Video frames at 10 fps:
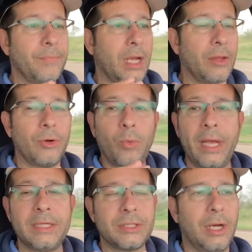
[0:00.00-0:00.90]
other
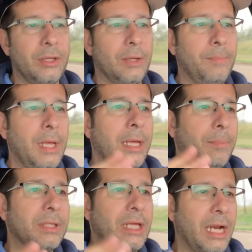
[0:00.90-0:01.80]
weights on
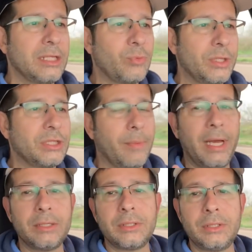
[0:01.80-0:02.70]
them, but then I switched them
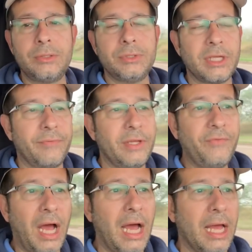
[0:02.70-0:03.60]
out to the
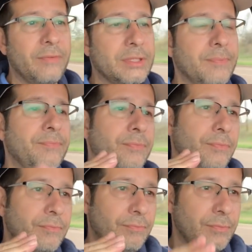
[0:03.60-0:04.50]

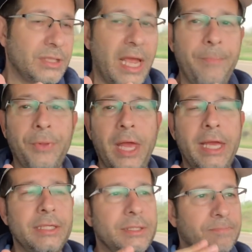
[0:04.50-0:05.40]
275s. Same
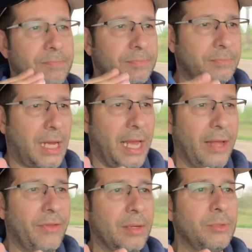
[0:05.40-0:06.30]
place. I
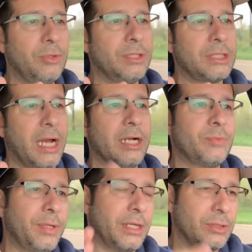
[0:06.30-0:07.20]
had them do the
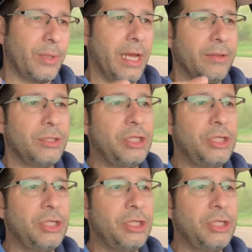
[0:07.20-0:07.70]
tires because we had the